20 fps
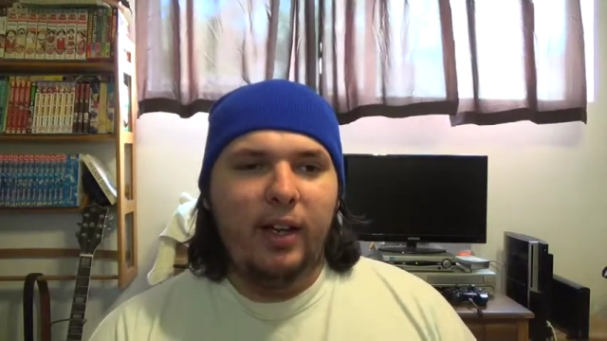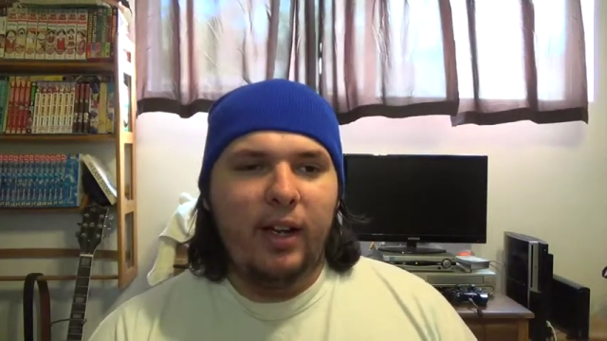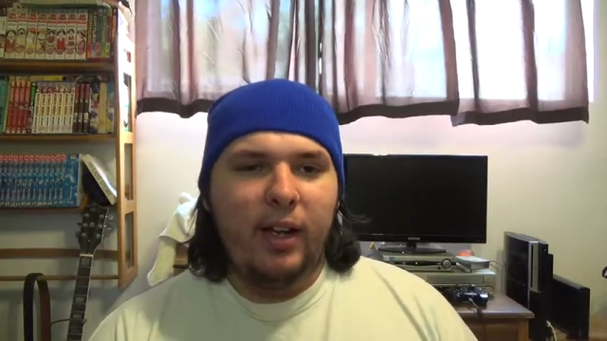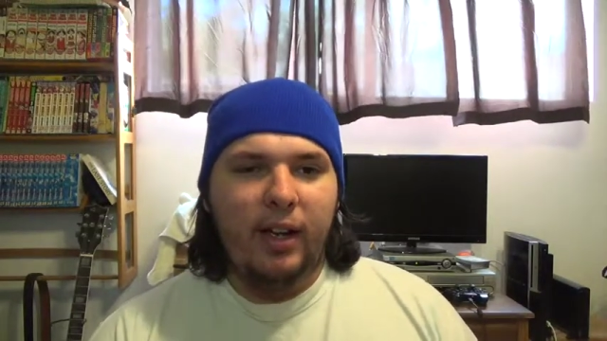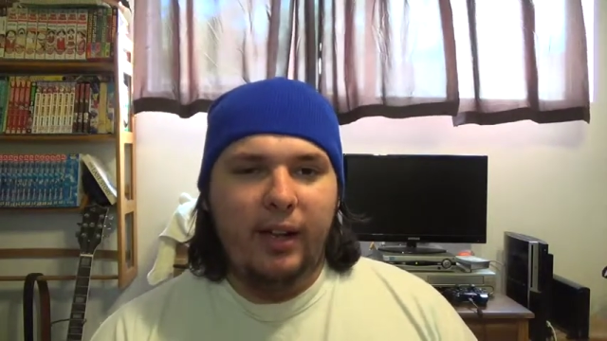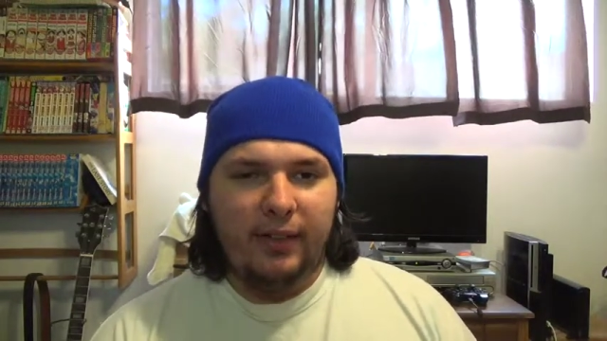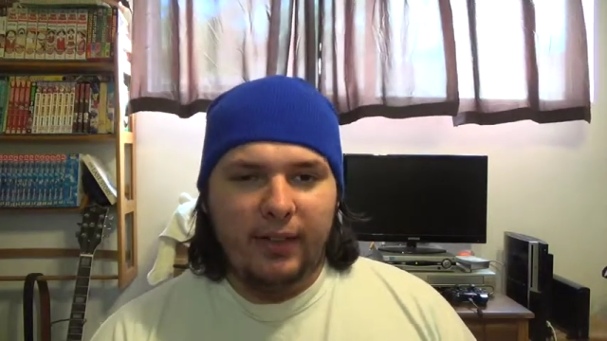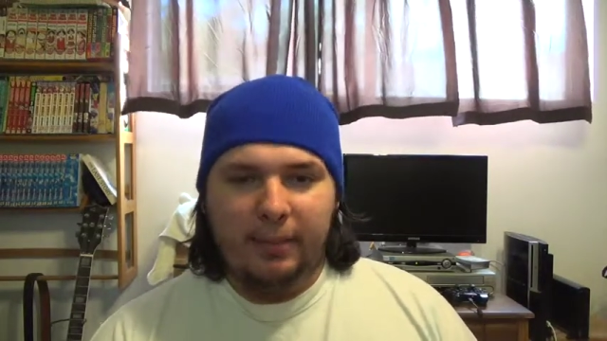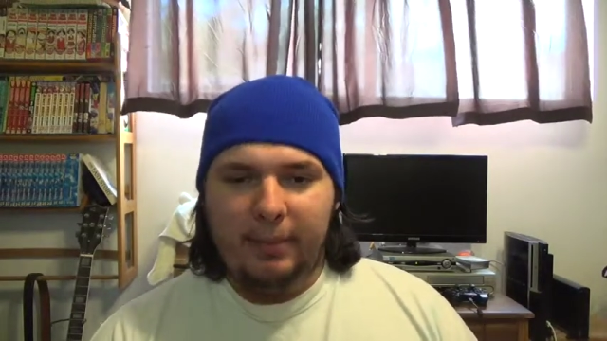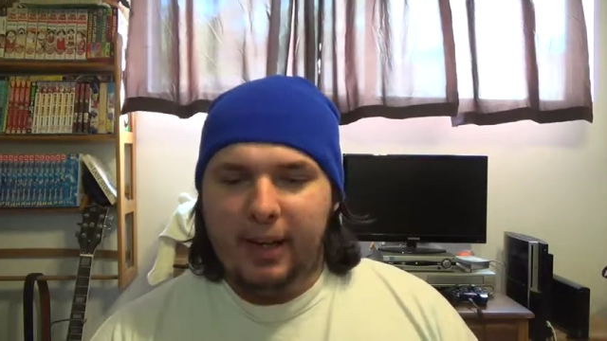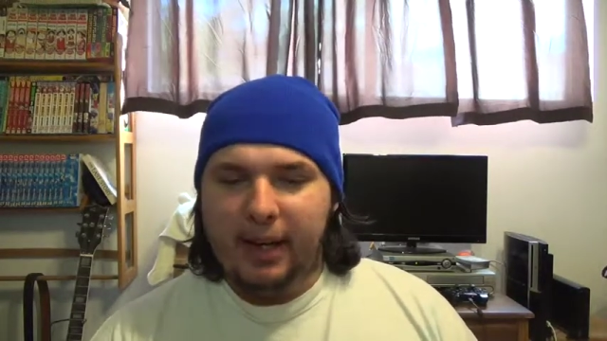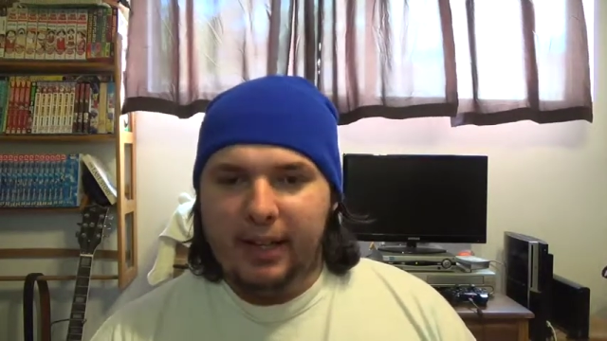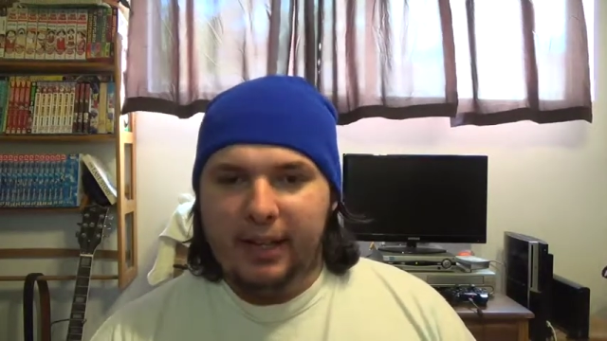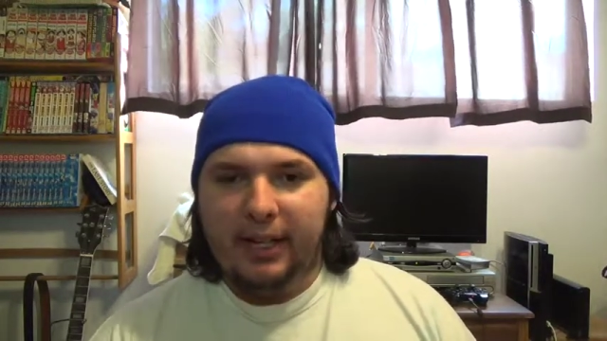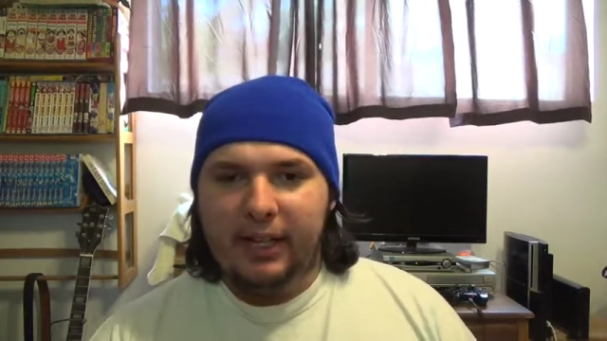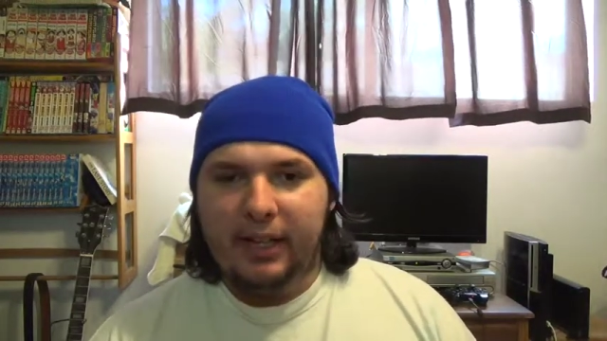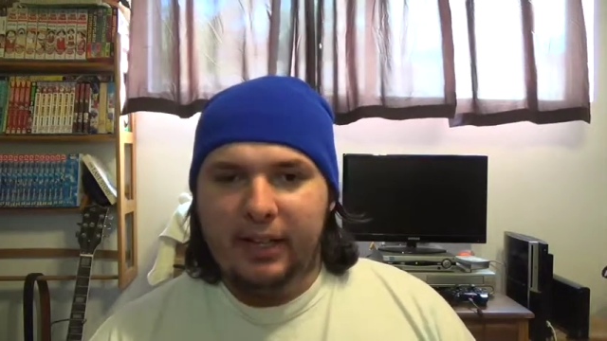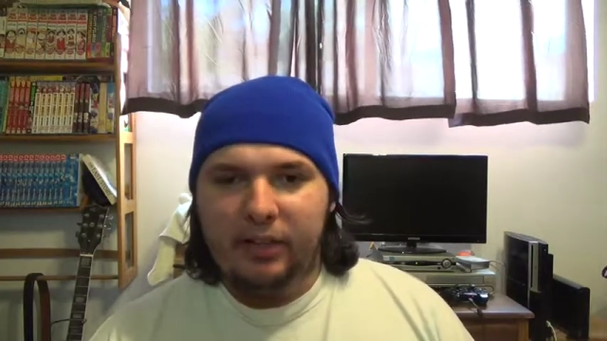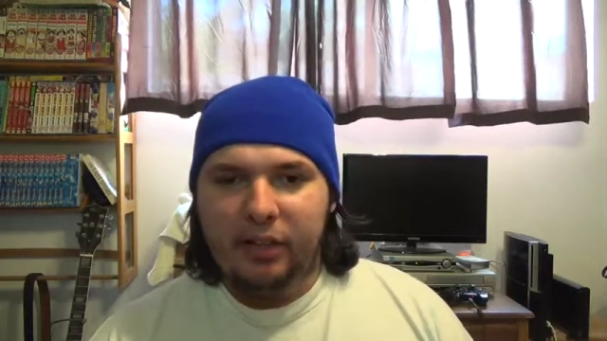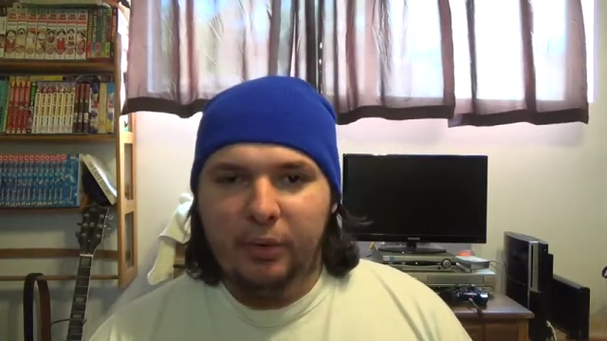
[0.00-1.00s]
that I'm not going
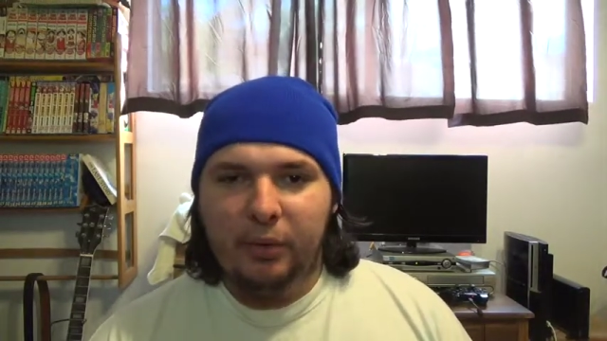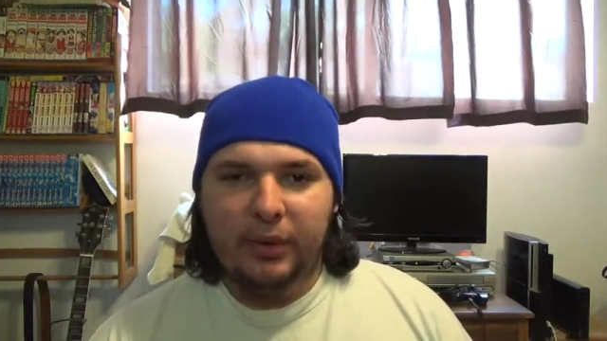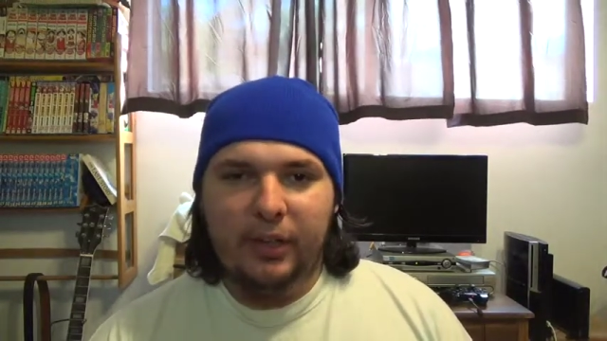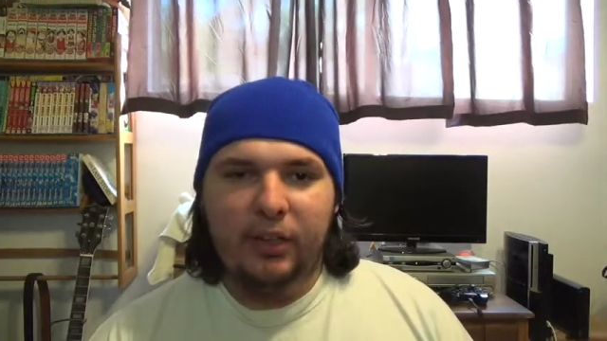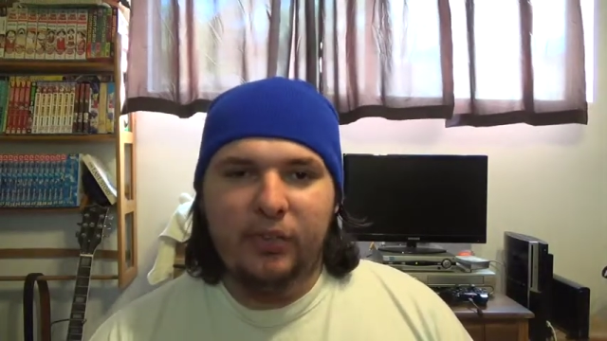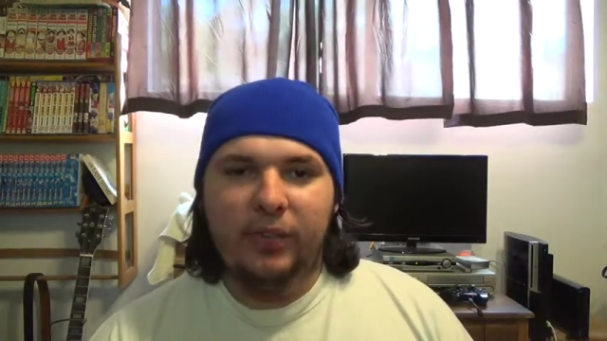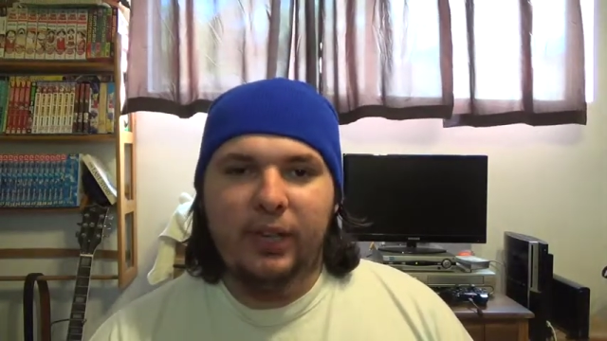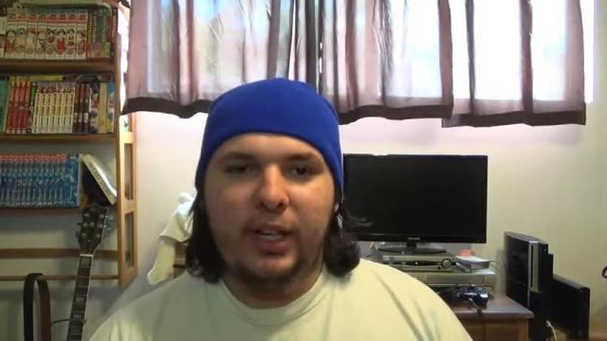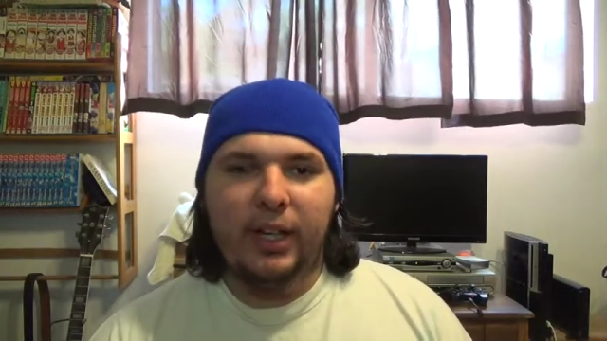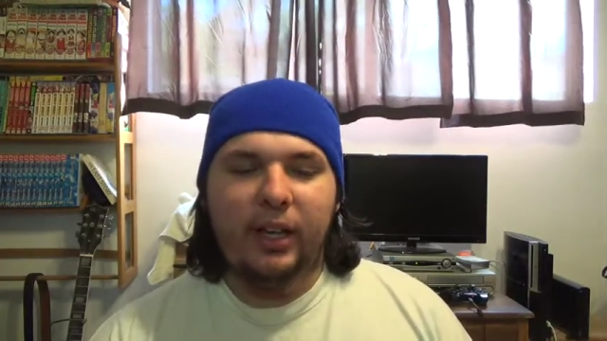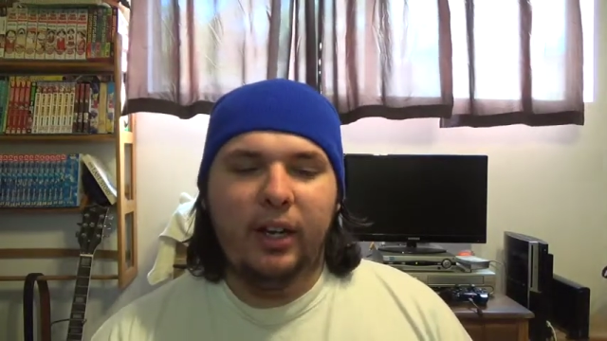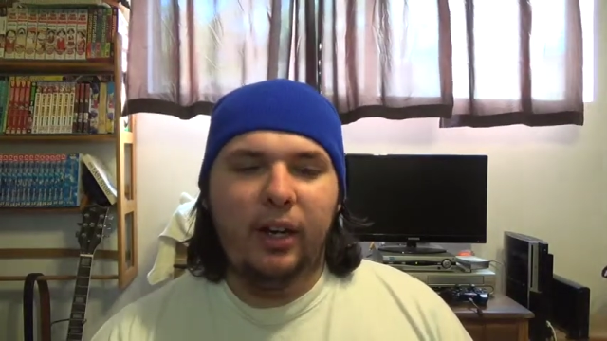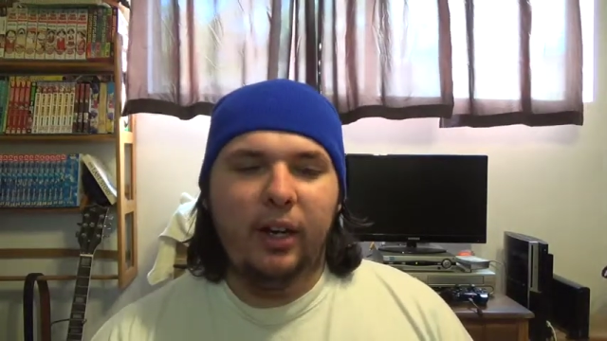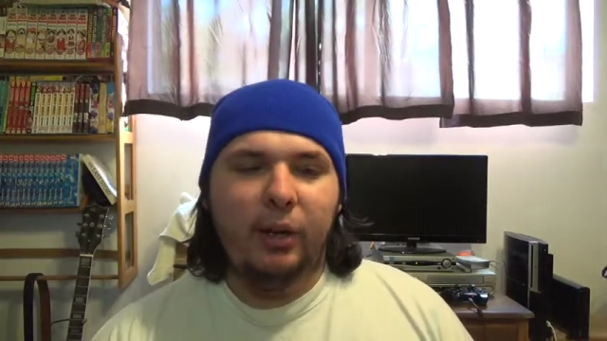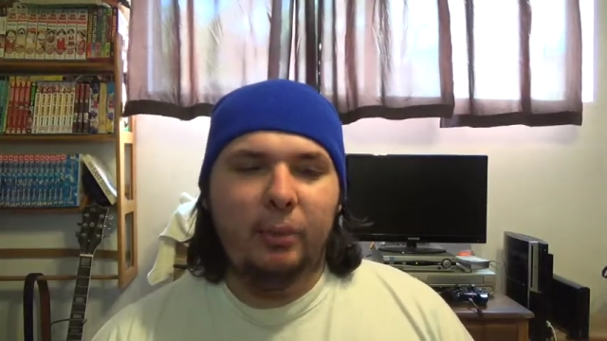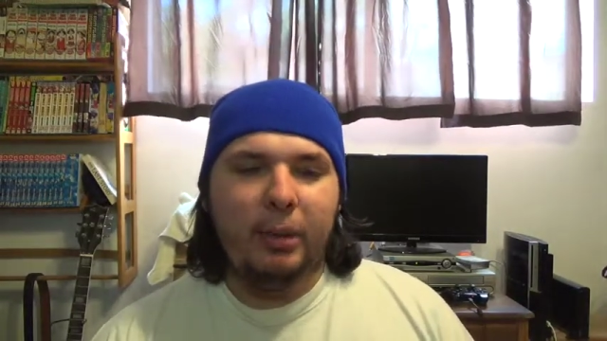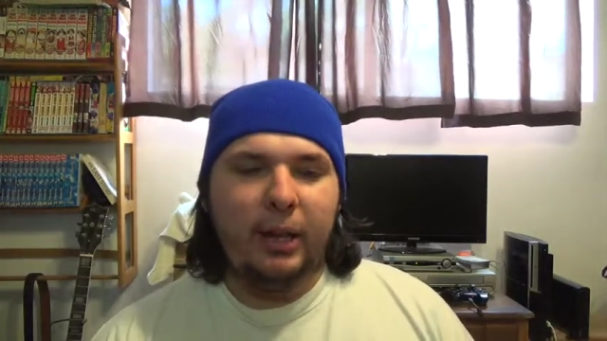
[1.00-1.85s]
to get into in this video,